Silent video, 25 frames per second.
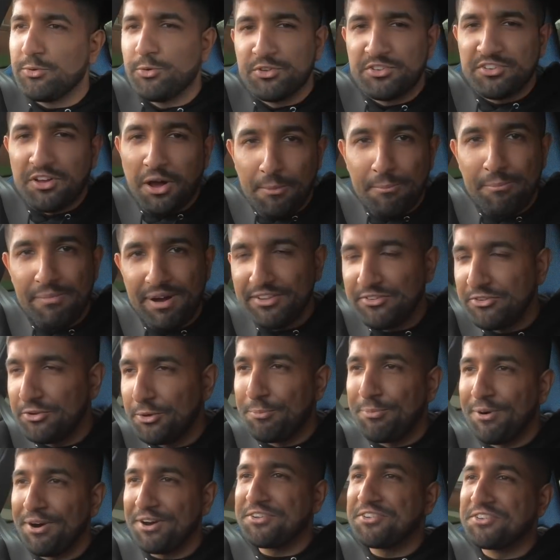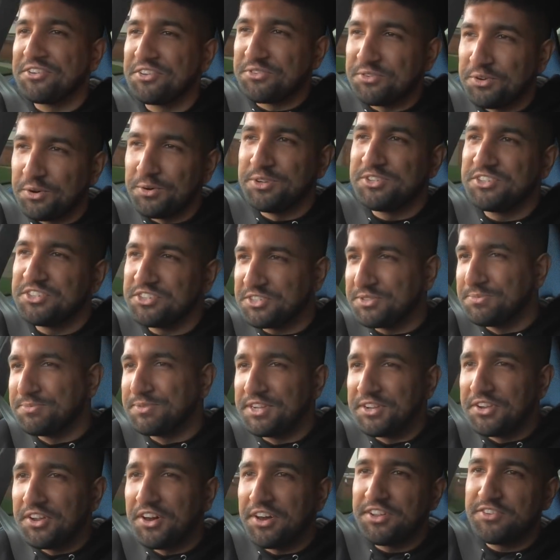course it's got manual box as well, which is
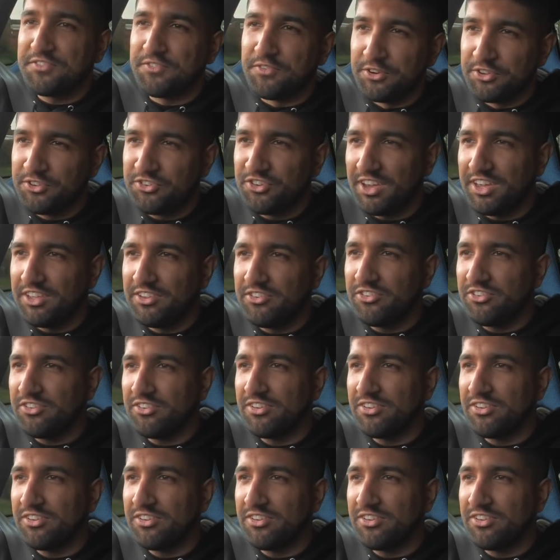something nice for a change.